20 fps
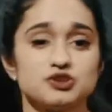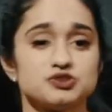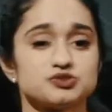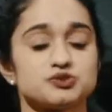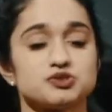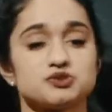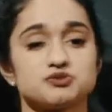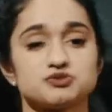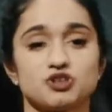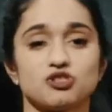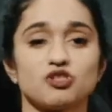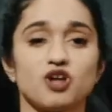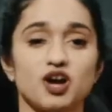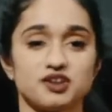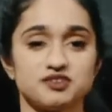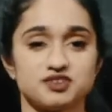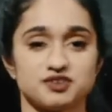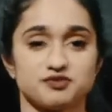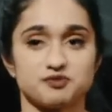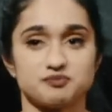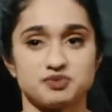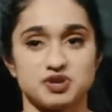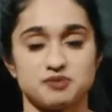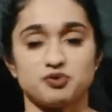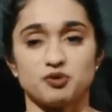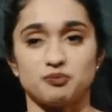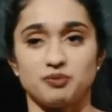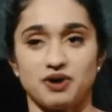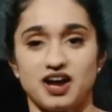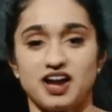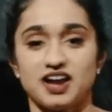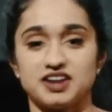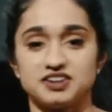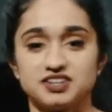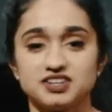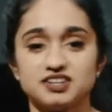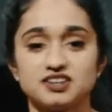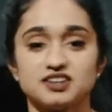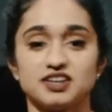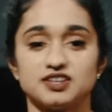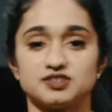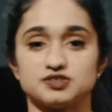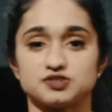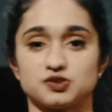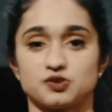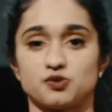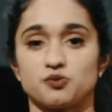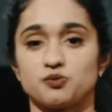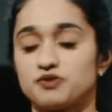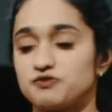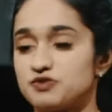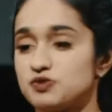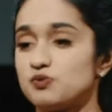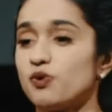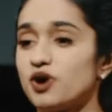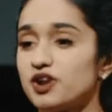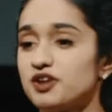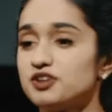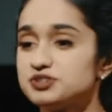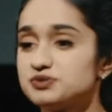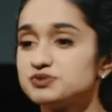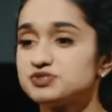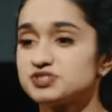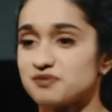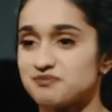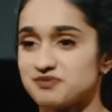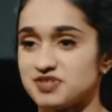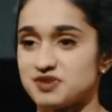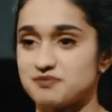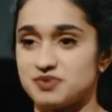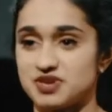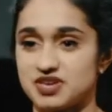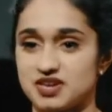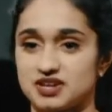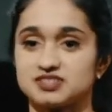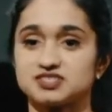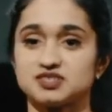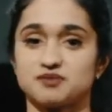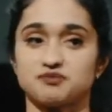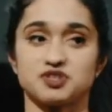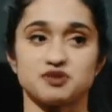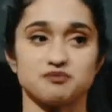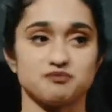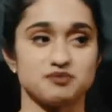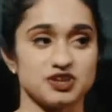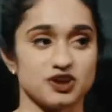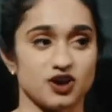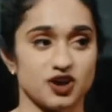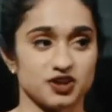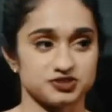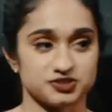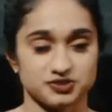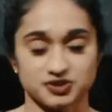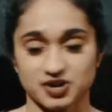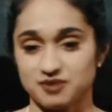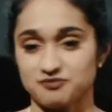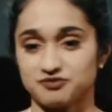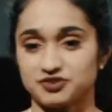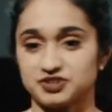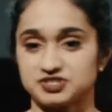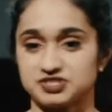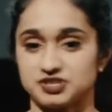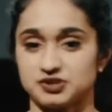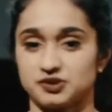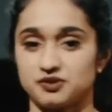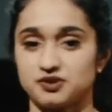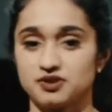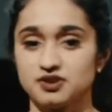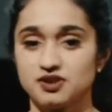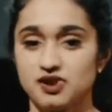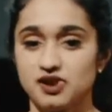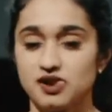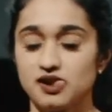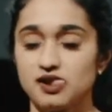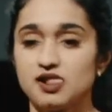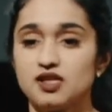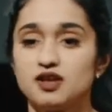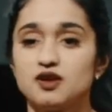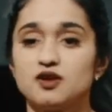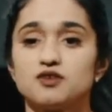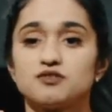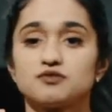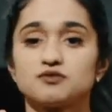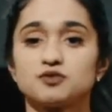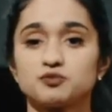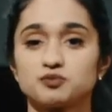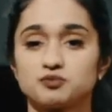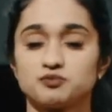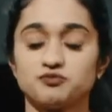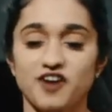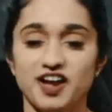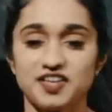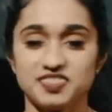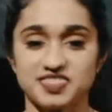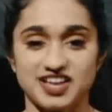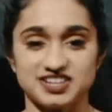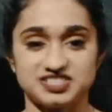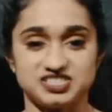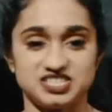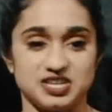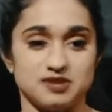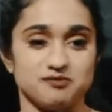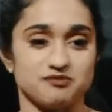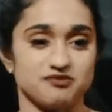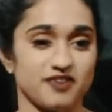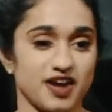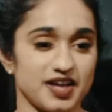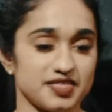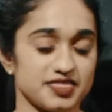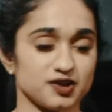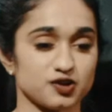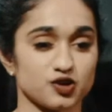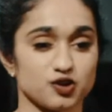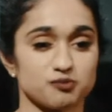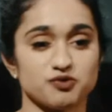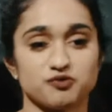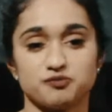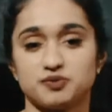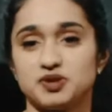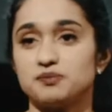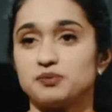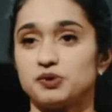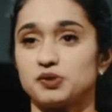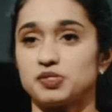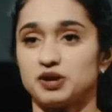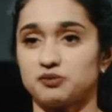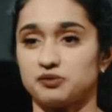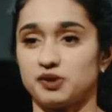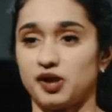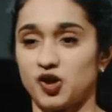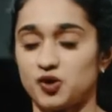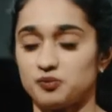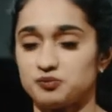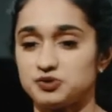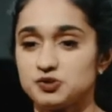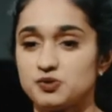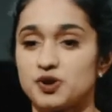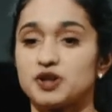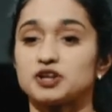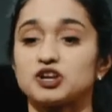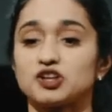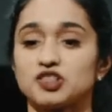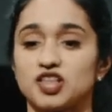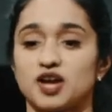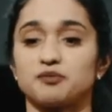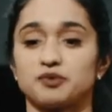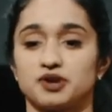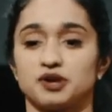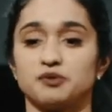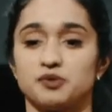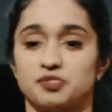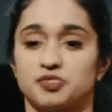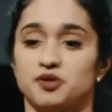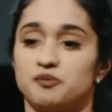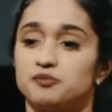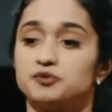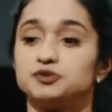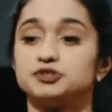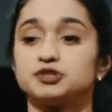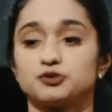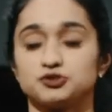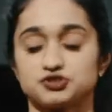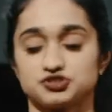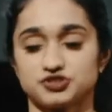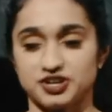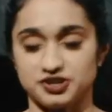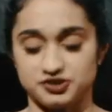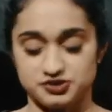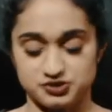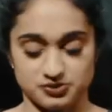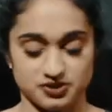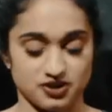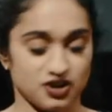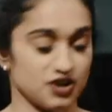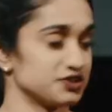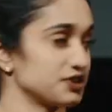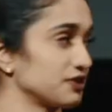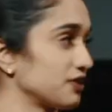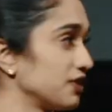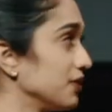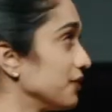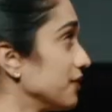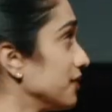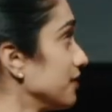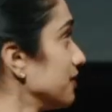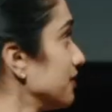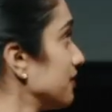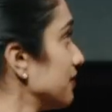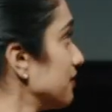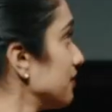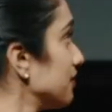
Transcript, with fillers: So there's a lot of different people behind it, and so if you want to do something big, something beyond your comfort zone, find that team, find that group of people that will help you and collaborate with them. Don't try to do it on your own.